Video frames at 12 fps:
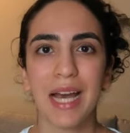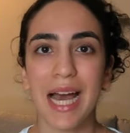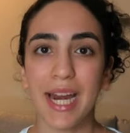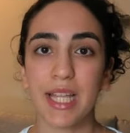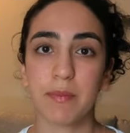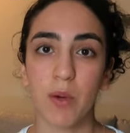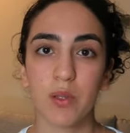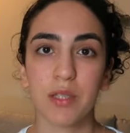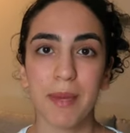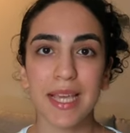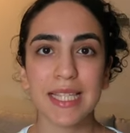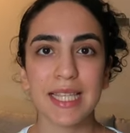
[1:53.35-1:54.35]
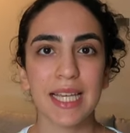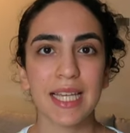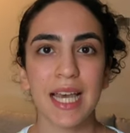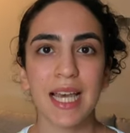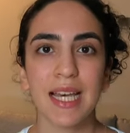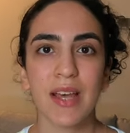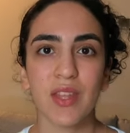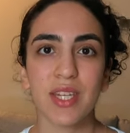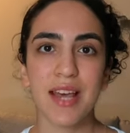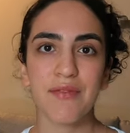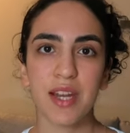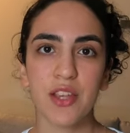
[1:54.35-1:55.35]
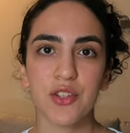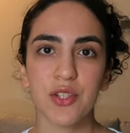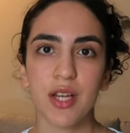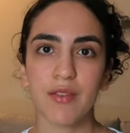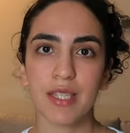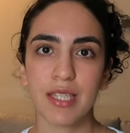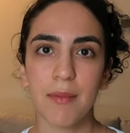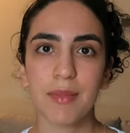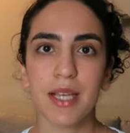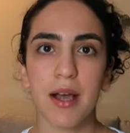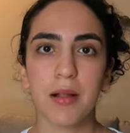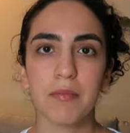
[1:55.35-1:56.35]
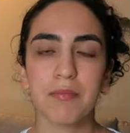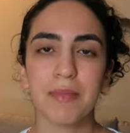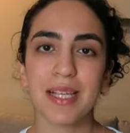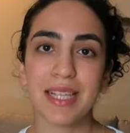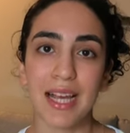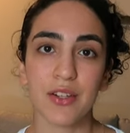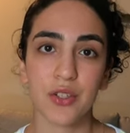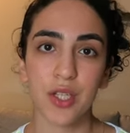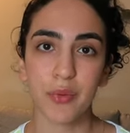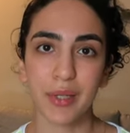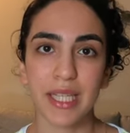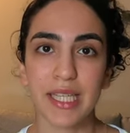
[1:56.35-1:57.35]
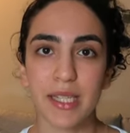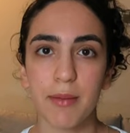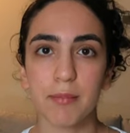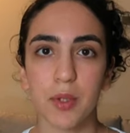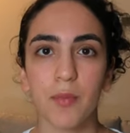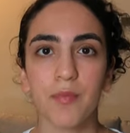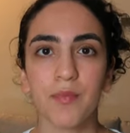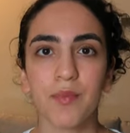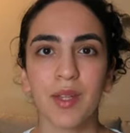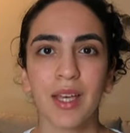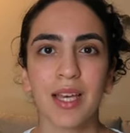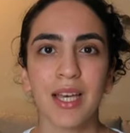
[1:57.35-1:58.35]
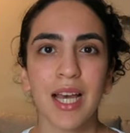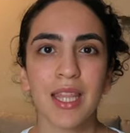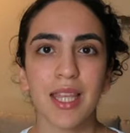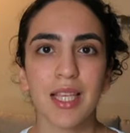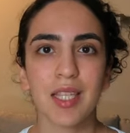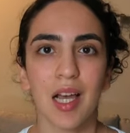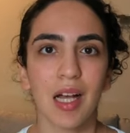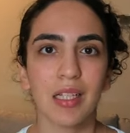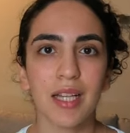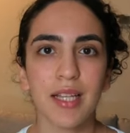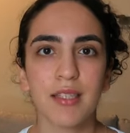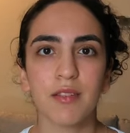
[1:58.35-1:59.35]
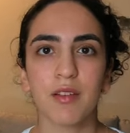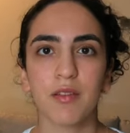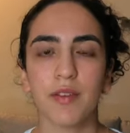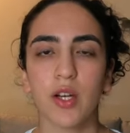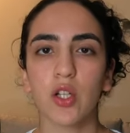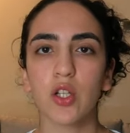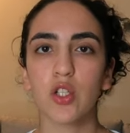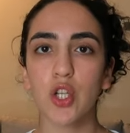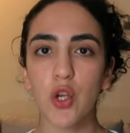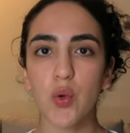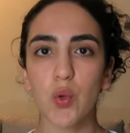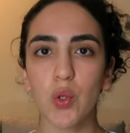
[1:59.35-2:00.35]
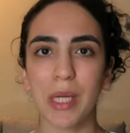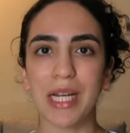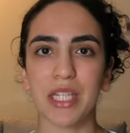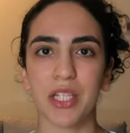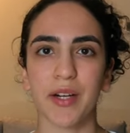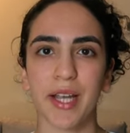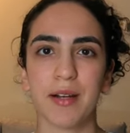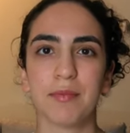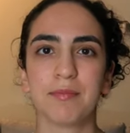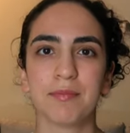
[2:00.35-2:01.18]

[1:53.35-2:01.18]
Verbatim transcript: At its most basic, the definition of a stem cell is actually really simple. The cell needs to fulfill two criteria.